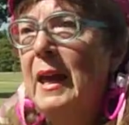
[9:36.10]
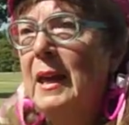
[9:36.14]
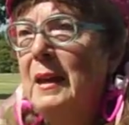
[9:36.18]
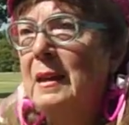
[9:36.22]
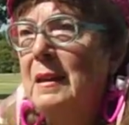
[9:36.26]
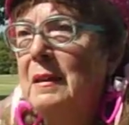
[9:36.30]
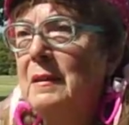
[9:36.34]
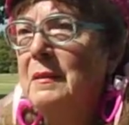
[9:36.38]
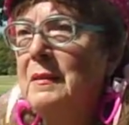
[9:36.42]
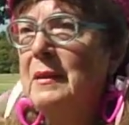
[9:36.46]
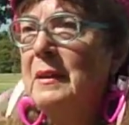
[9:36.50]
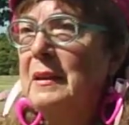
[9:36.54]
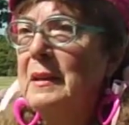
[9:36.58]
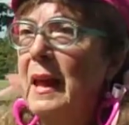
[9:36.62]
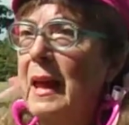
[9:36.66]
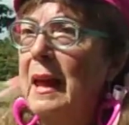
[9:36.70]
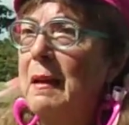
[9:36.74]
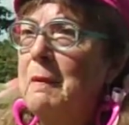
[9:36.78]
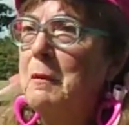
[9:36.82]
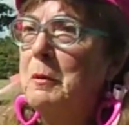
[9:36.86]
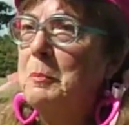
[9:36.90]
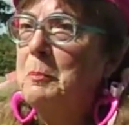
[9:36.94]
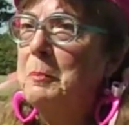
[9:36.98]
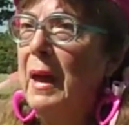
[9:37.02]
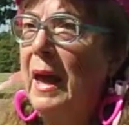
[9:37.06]
And then
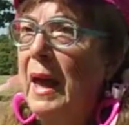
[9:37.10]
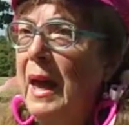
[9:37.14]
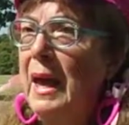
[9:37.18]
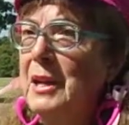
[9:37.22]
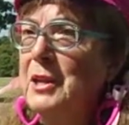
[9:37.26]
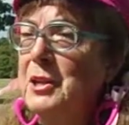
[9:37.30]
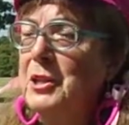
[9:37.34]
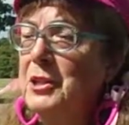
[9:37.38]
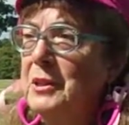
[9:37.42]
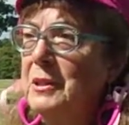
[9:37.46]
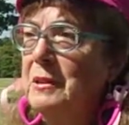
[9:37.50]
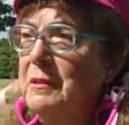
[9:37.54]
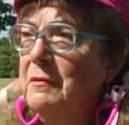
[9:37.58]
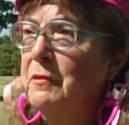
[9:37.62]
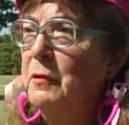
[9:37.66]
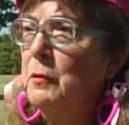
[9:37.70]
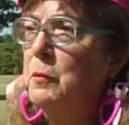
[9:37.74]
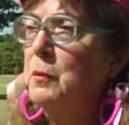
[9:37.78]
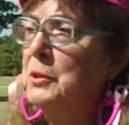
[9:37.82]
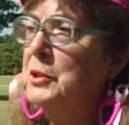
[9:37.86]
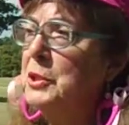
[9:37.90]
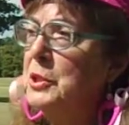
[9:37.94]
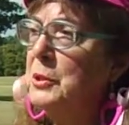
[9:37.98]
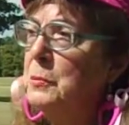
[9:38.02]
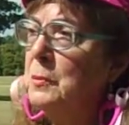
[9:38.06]
have a passion
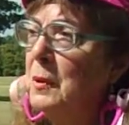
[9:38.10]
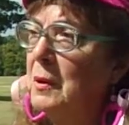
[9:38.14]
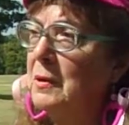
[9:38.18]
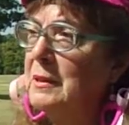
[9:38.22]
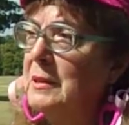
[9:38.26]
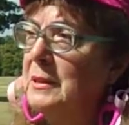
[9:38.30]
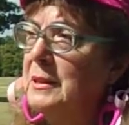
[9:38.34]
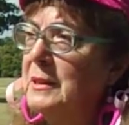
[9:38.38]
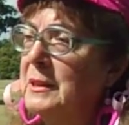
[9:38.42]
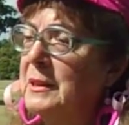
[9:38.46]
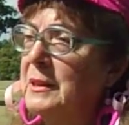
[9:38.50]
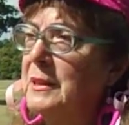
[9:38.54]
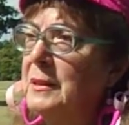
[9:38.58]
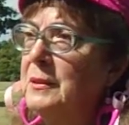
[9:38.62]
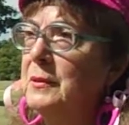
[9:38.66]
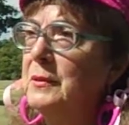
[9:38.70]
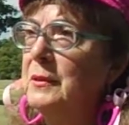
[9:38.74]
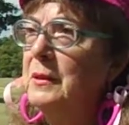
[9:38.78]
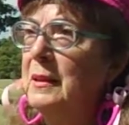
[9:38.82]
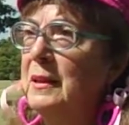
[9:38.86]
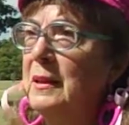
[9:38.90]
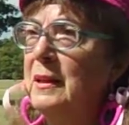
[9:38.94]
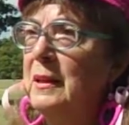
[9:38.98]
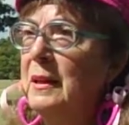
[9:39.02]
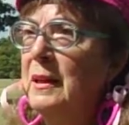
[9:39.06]
for what you want to do.
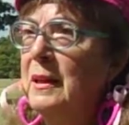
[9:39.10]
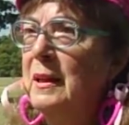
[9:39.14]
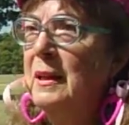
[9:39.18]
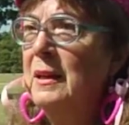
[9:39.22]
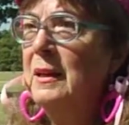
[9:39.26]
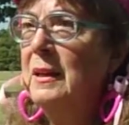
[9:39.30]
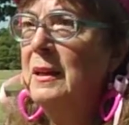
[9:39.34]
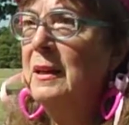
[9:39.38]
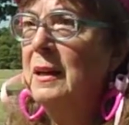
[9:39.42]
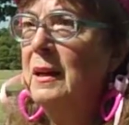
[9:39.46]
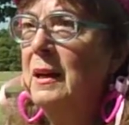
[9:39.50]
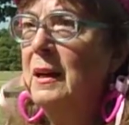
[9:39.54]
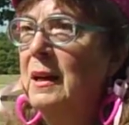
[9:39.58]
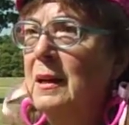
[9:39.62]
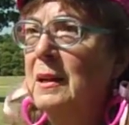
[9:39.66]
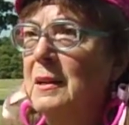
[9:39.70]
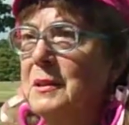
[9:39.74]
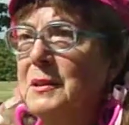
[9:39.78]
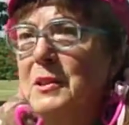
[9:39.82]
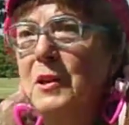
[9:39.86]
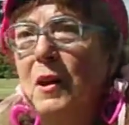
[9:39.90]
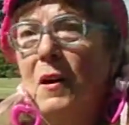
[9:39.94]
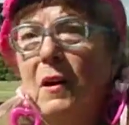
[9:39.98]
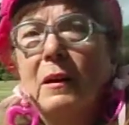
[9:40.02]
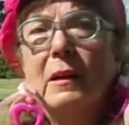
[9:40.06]

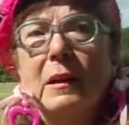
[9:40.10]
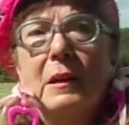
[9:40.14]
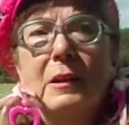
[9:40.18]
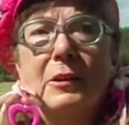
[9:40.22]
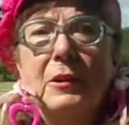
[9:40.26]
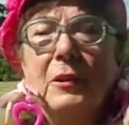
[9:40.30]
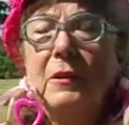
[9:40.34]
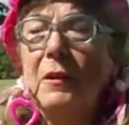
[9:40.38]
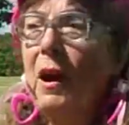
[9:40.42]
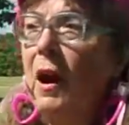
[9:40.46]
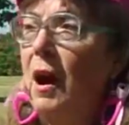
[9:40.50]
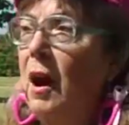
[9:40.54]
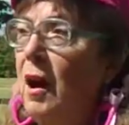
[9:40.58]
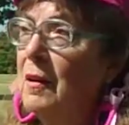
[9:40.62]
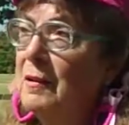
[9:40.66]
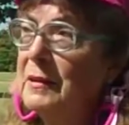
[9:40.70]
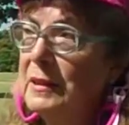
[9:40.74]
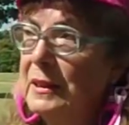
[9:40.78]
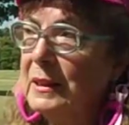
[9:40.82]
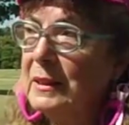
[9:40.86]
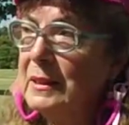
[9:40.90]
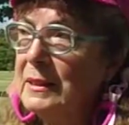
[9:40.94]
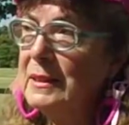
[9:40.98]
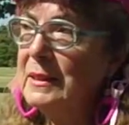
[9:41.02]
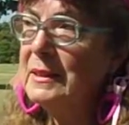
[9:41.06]
Target your
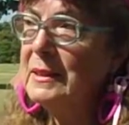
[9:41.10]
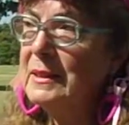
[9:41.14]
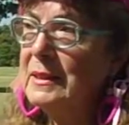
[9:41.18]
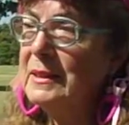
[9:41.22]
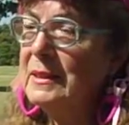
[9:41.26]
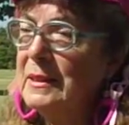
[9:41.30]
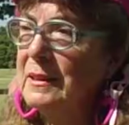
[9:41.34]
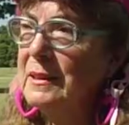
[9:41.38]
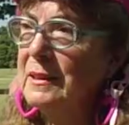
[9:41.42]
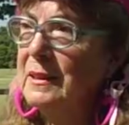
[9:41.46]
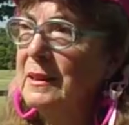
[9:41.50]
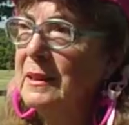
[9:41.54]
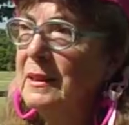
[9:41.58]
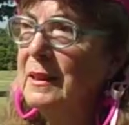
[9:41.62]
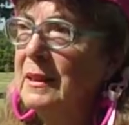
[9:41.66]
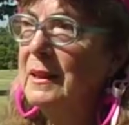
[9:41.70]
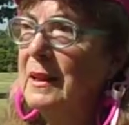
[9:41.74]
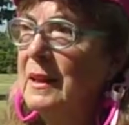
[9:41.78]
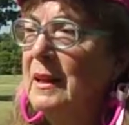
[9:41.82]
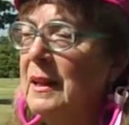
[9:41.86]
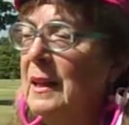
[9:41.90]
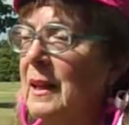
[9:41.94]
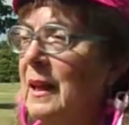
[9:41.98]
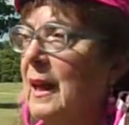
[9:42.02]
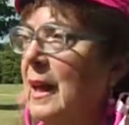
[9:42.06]
audience.
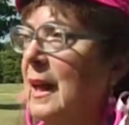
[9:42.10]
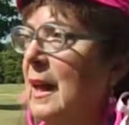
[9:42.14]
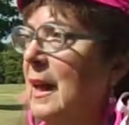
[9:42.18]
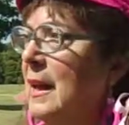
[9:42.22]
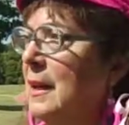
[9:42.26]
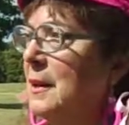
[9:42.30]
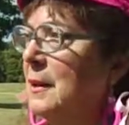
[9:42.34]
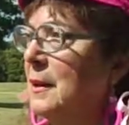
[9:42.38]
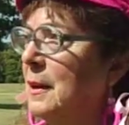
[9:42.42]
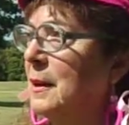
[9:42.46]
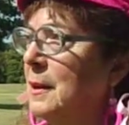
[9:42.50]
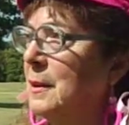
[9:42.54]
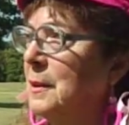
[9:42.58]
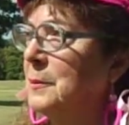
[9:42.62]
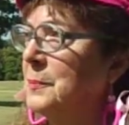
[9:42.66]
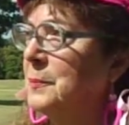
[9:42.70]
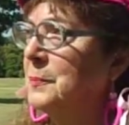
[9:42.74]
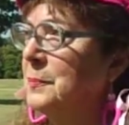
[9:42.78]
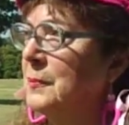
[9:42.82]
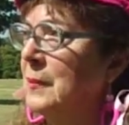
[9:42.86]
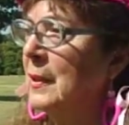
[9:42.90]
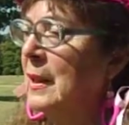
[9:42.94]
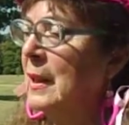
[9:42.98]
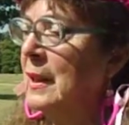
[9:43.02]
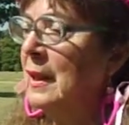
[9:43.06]
And
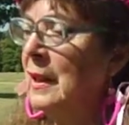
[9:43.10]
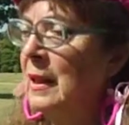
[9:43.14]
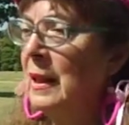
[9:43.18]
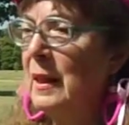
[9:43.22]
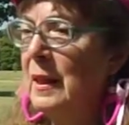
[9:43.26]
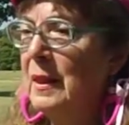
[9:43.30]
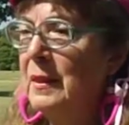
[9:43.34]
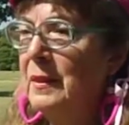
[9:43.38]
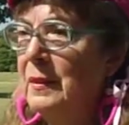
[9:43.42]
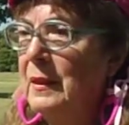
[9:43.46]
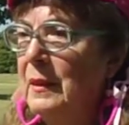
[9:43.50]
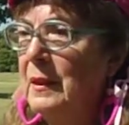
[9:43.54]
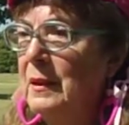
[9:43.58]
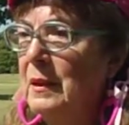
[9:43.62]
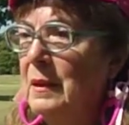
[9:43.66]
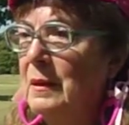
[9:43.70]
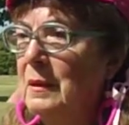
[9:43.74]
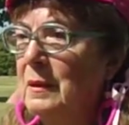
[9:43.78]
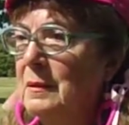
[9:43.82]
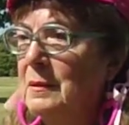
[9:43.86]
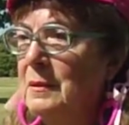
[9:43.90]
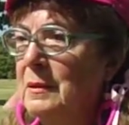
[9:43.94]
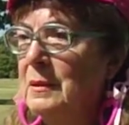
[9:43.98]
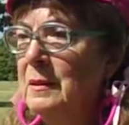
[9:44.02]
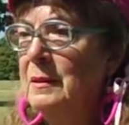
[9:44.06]
then
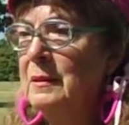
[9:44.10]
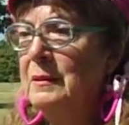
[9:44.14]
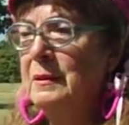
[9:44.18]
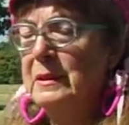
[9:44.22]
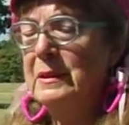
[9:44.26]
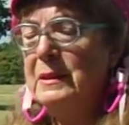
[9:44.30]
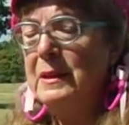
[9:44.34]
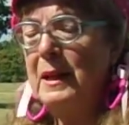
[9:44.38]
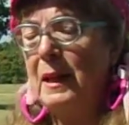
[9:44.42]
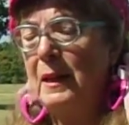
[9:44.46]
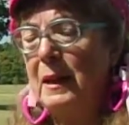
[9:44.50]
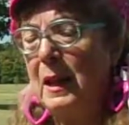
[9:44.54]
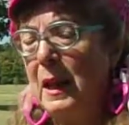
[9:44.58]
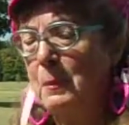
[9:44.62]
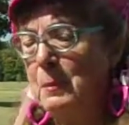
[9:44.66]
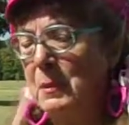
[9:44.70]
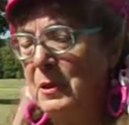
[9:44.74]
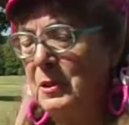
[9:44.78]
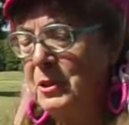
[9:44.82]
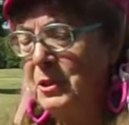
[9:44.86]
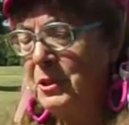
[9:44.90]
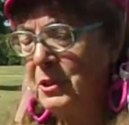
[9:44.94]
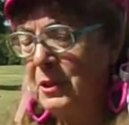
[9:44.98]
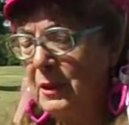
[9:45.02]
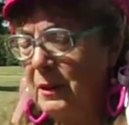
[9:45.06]
decide how
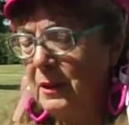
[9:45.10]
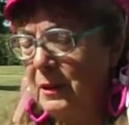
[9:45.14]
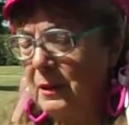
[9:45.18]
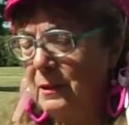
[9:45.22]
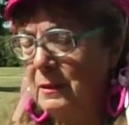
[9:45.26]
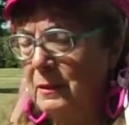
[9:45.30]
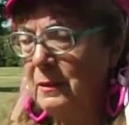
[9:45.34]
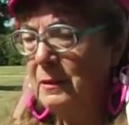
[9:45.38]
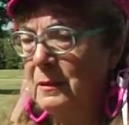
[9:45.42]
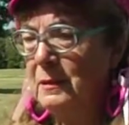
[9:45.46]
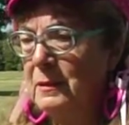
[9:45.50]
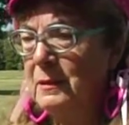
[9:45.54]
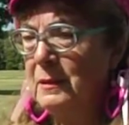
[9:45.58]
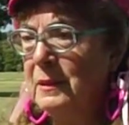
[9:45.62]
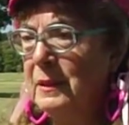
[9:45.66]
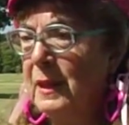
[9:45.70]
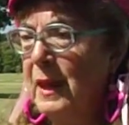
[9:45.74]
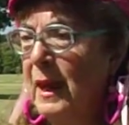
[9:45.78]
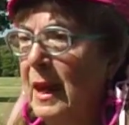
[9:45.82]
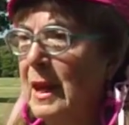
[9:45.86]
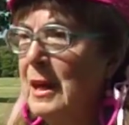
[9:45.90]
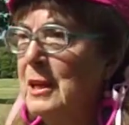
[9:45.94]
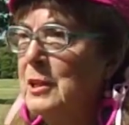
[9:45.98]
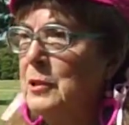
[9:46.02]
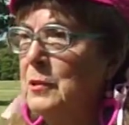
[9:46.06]
much
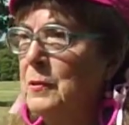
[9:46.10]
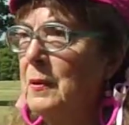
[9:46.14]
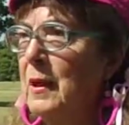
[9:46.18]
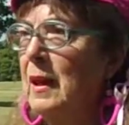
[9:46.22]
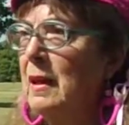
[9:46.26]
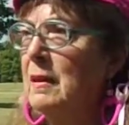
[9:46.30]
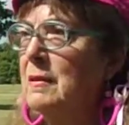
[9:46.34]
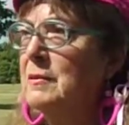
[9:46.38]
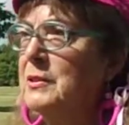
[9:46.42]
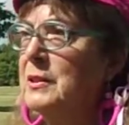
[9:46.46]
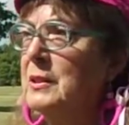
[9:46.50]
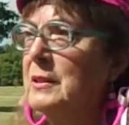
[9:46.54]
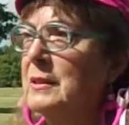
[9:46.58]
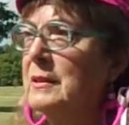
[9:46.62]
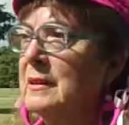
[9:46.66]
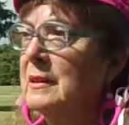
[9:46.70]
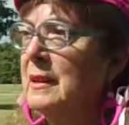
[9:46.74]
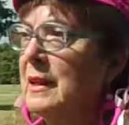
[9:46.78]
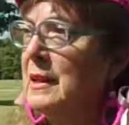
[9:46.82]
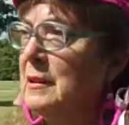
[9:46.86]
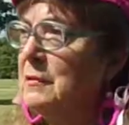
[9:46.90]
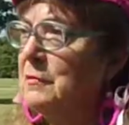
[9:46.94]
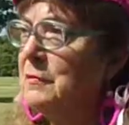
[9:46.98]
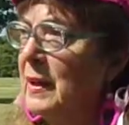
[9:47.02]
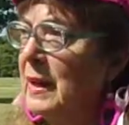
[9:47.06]
cash you have to
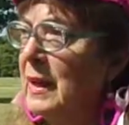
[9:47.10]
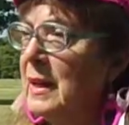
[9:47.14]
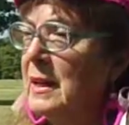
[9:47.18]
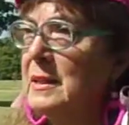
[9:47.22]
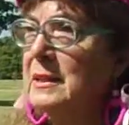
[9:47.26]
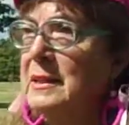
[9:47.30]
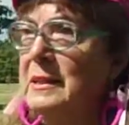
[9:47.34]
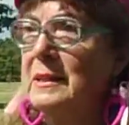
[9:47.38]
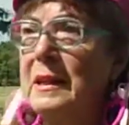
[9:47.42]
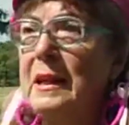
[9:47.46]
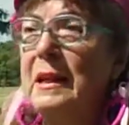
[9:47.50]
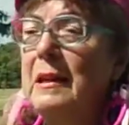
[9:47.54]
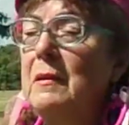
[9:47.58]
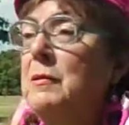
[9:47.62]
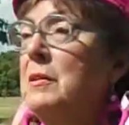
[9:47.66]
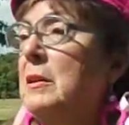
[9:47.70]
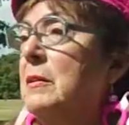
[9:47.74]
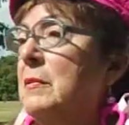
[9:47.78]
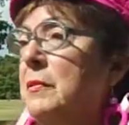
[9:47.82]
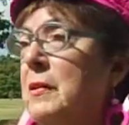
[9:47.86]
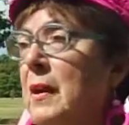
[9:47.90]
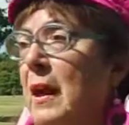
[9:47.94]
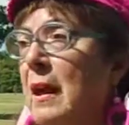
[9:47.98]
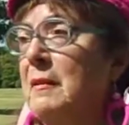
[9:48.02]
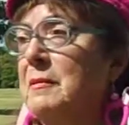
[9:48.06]
invest. Even
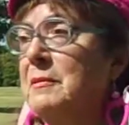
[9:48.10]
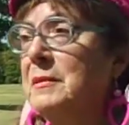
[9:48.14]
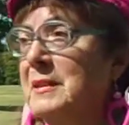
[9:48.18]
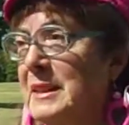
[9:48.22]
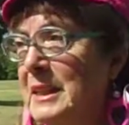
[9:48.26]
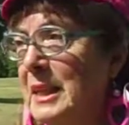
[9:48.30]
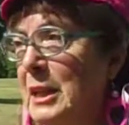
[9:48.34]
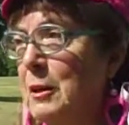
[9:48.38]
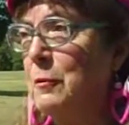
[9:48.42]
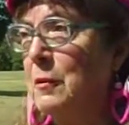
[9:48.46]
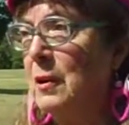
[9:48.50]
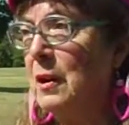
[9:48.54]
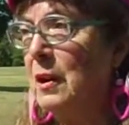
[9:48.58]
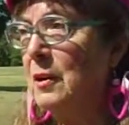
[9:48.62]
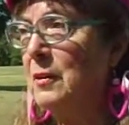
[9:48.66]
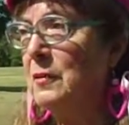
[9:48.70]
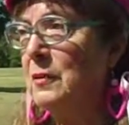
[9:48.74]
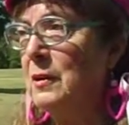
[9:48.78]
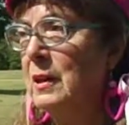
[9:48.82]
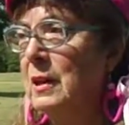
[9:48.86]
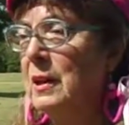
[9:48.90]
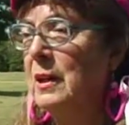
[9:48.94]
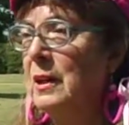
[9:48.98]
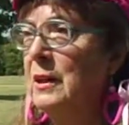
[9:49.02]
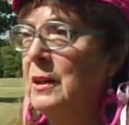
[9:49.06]
if you have
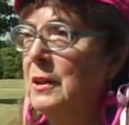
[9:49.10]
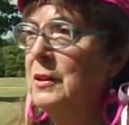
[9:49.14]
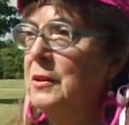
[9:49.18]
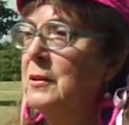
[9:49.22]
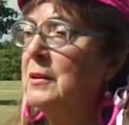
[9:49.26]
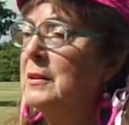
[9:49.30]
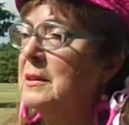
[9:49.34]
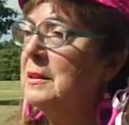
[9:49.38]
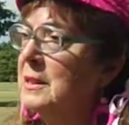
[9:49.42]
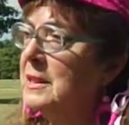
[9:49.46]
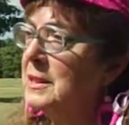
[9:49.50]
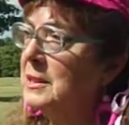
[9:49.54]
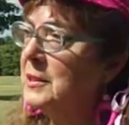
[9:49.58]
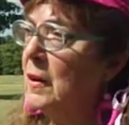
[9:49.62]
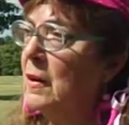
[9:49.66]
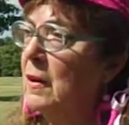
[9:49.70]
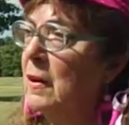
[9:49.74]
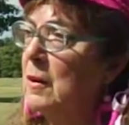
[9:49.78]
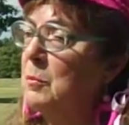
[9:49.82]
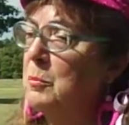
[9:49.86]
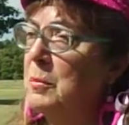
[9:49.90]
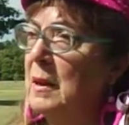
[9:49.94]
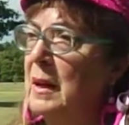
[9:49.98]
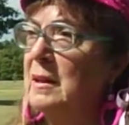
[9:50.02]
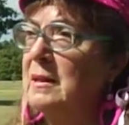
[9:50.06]
zero, you can
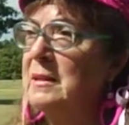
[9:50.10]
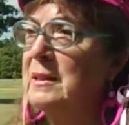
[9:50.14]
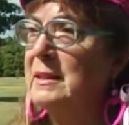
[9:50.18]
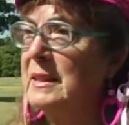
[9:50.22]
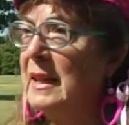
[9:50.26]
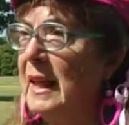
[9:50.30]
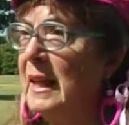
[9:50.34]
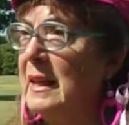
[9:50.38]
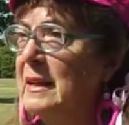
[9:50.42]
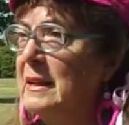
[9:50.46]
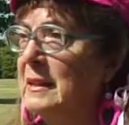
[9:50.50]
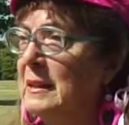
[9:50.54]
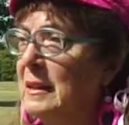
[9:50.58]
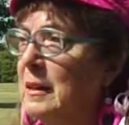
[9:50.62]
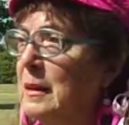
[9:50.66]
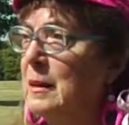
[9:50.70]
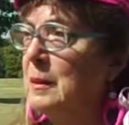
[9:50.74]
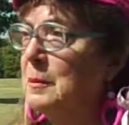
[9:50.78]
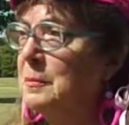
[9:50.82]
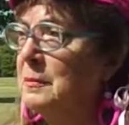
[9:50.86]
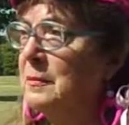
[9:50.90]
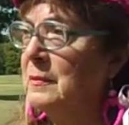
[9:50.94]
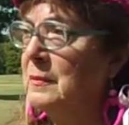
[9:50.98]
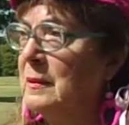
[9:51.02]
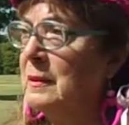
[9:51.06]
start by signing
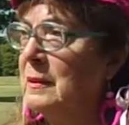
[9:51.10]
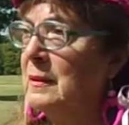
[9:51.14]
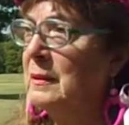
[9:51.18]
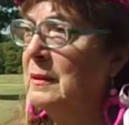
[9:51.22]
up,